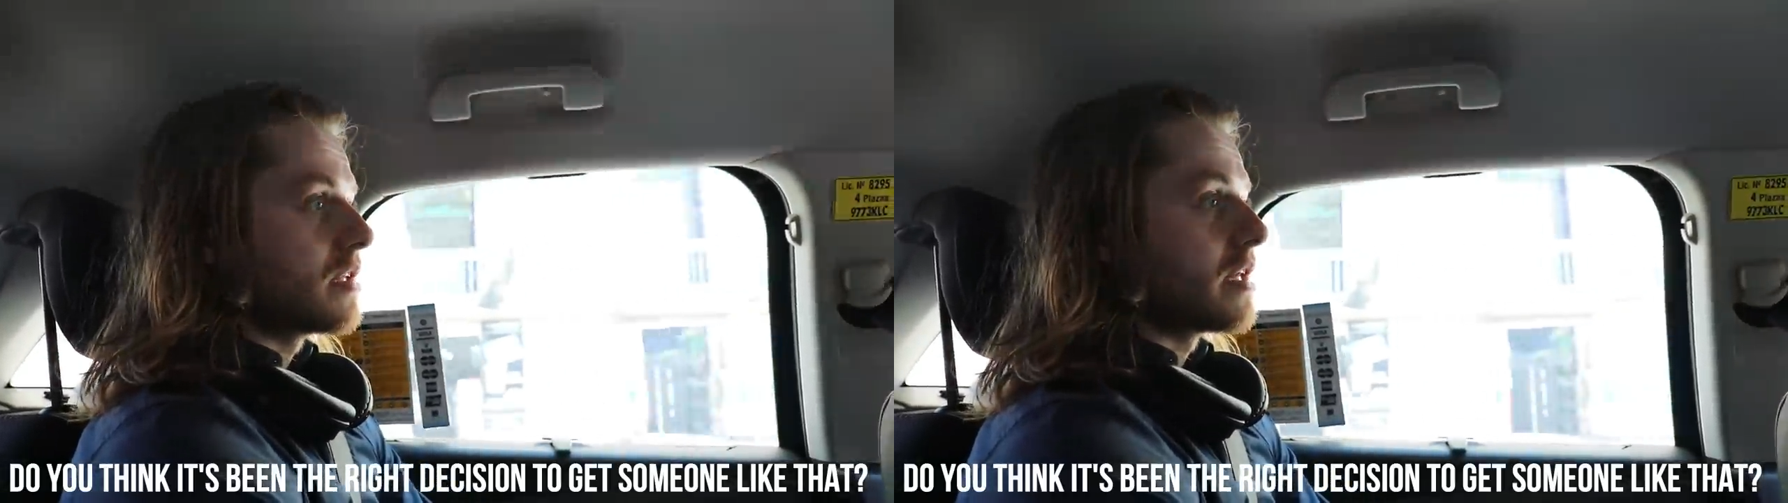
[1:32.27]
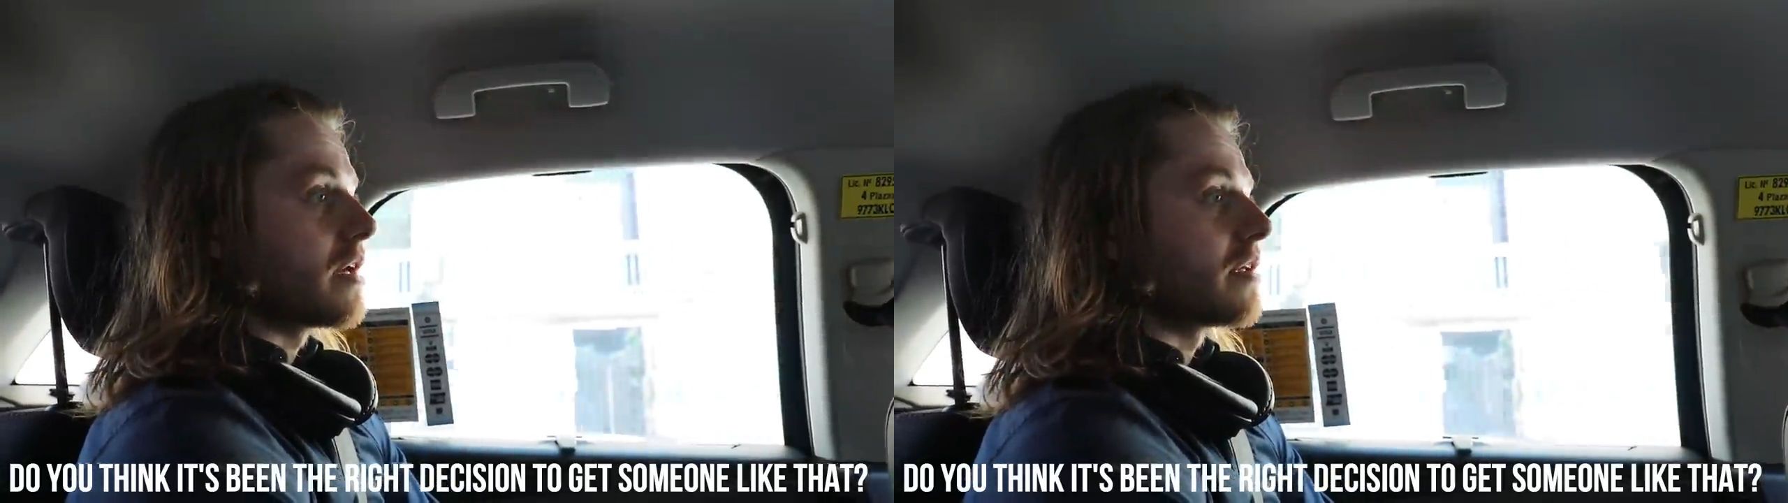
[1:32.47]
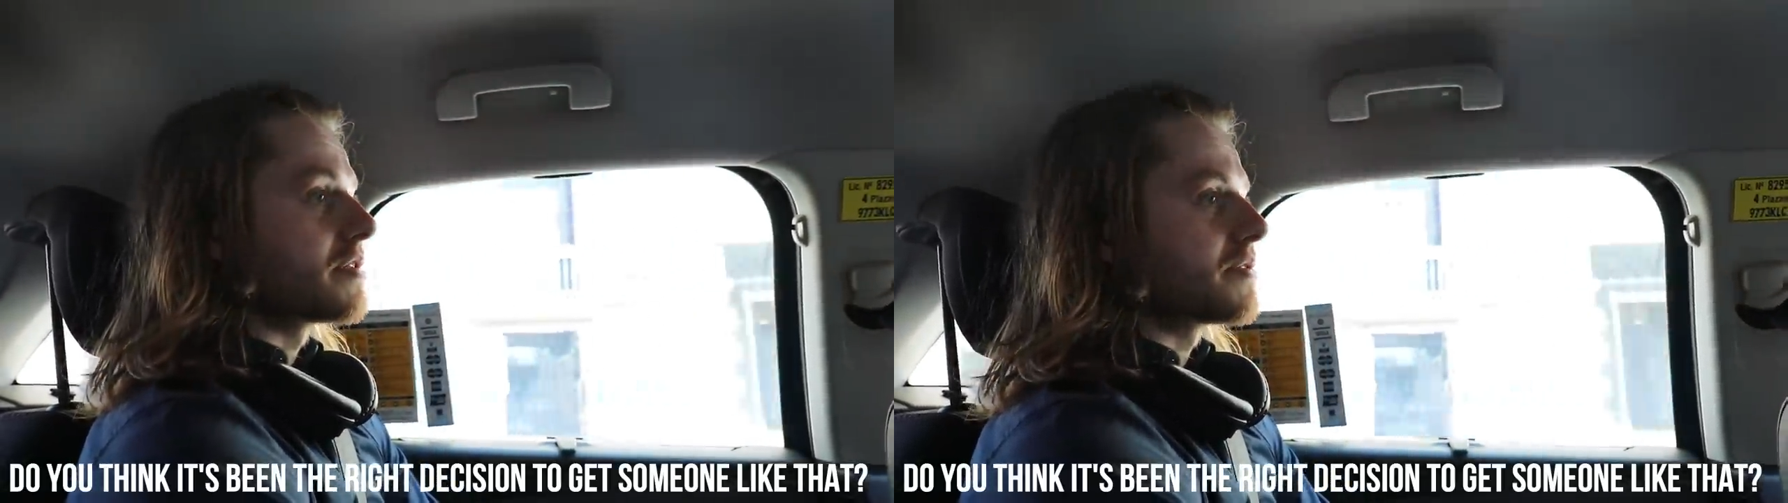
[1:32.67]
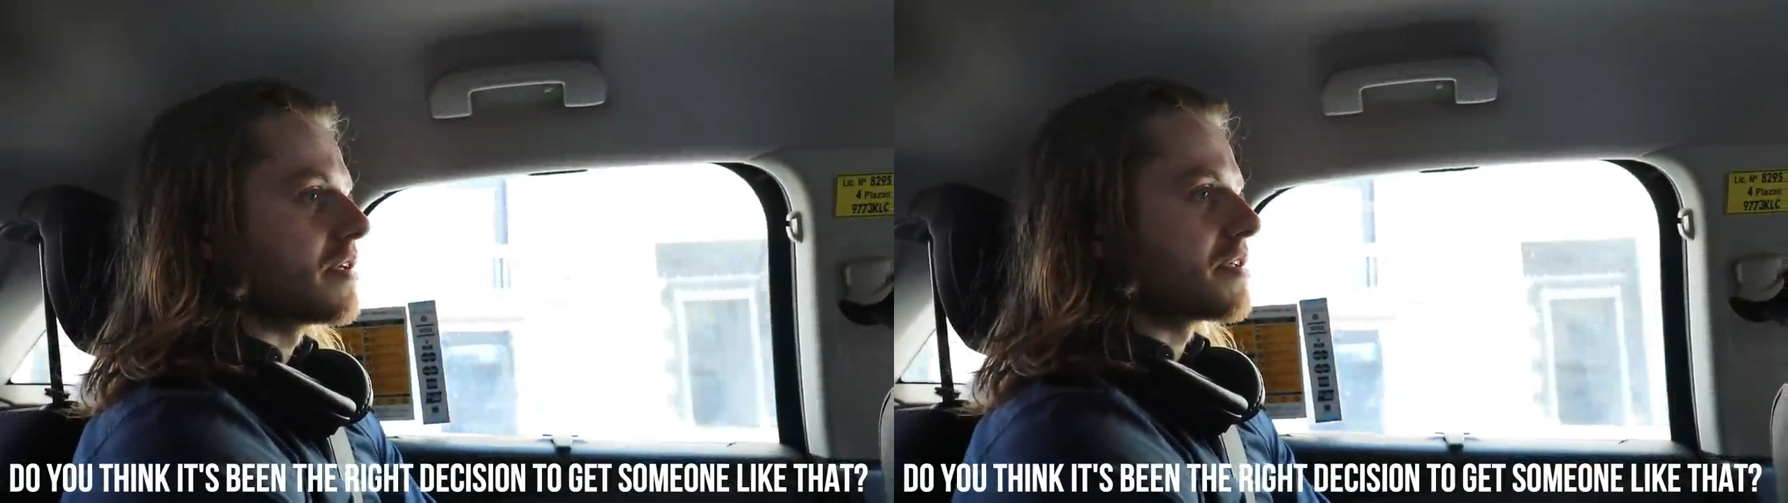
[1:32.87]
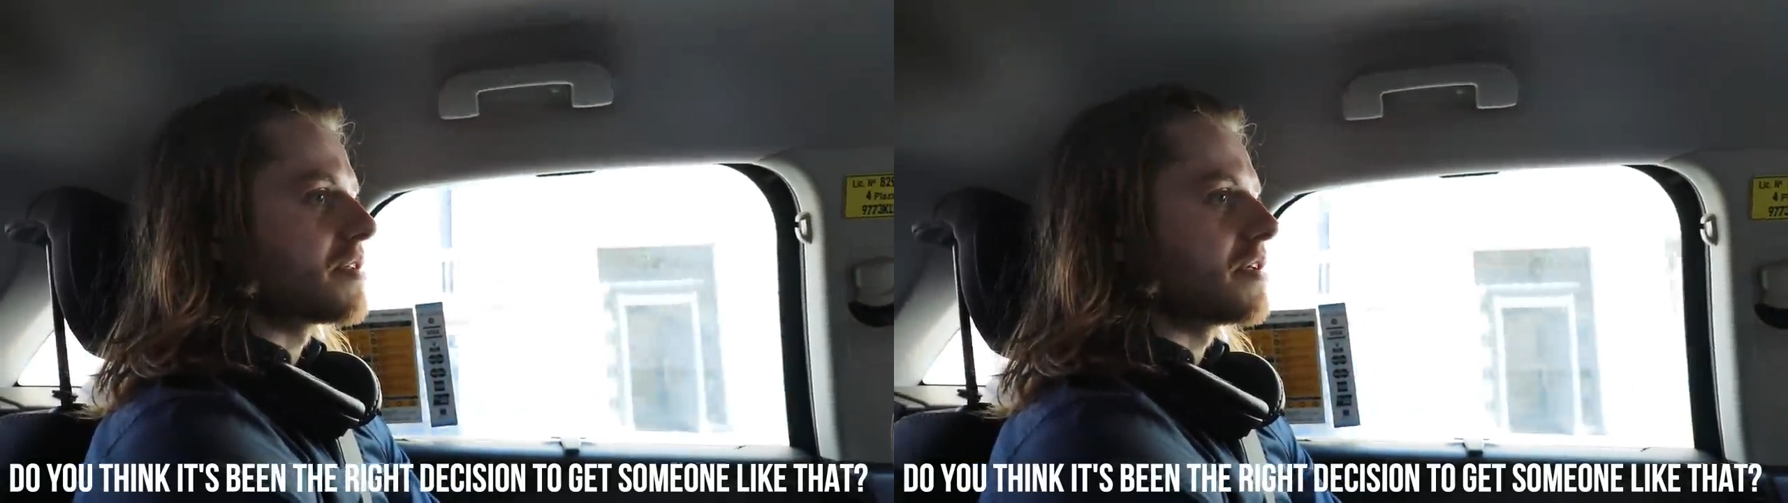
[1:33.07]
yeah, it's
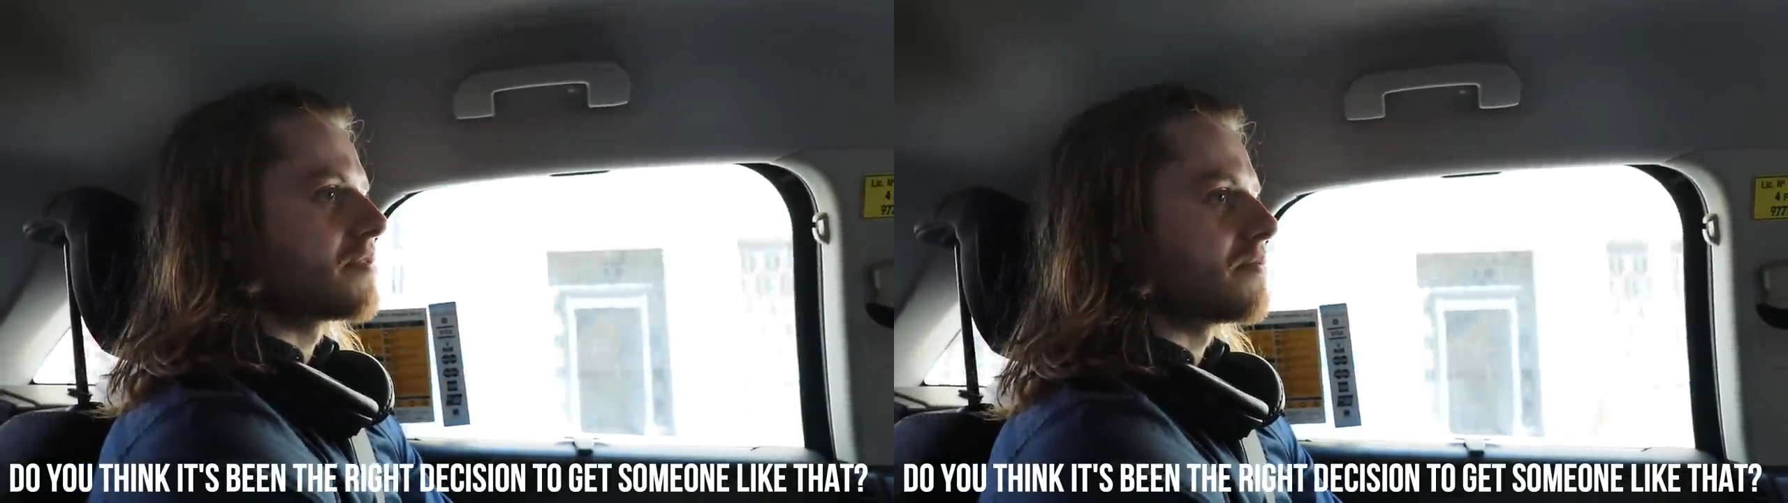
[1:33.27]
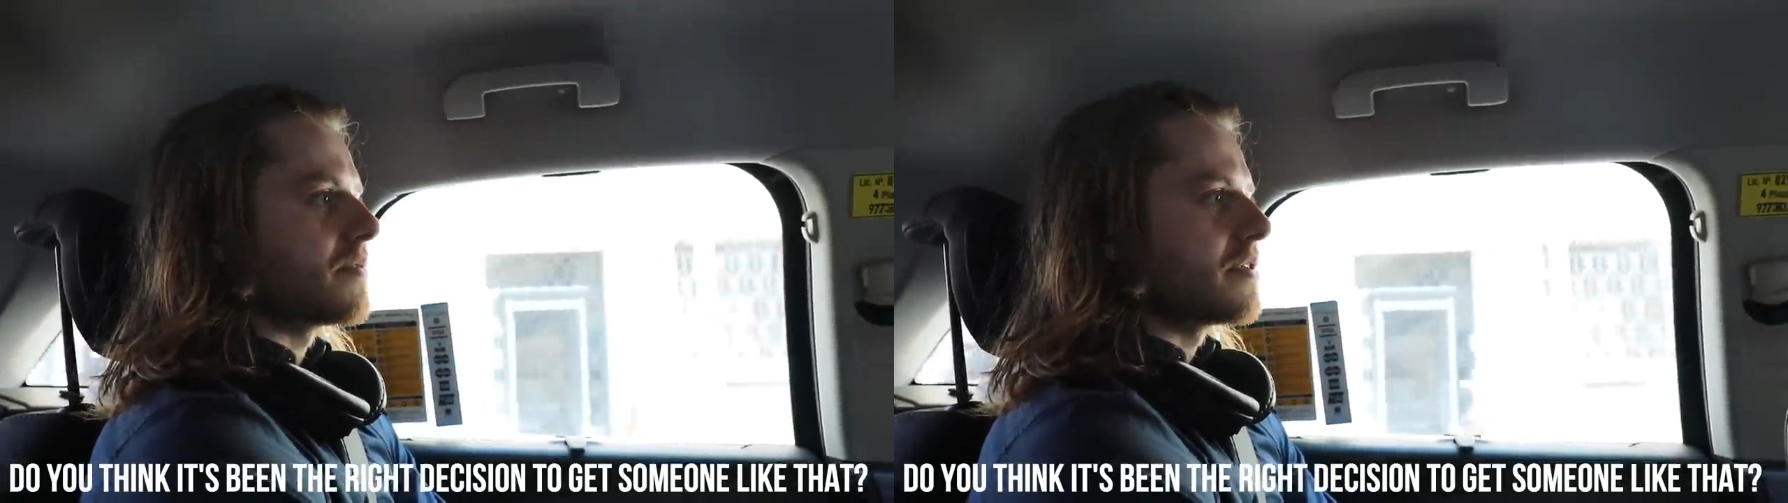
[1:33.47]
it's it's